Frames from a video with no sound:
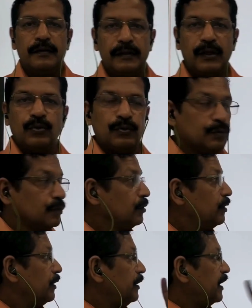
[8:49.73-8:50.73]

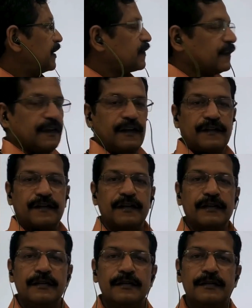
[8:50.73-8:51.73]
Now, next is
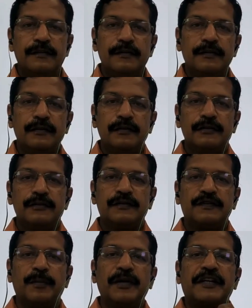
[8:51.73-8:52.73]
a
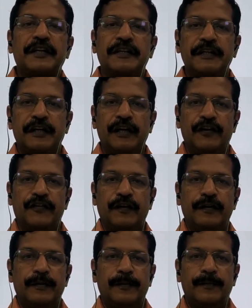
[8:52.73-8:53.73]
symmetric
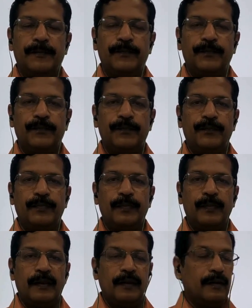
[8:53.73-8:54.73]
relation.
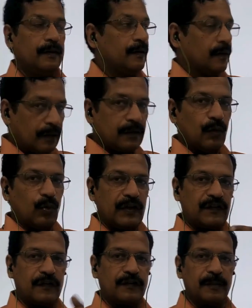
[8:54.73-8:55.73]
Now, what
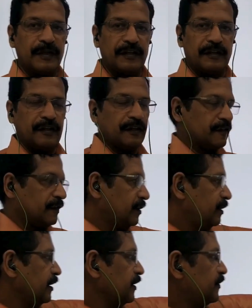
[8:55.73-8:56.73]
is a symmetric relation?
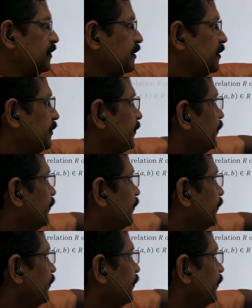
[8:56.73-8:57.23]
Let us check.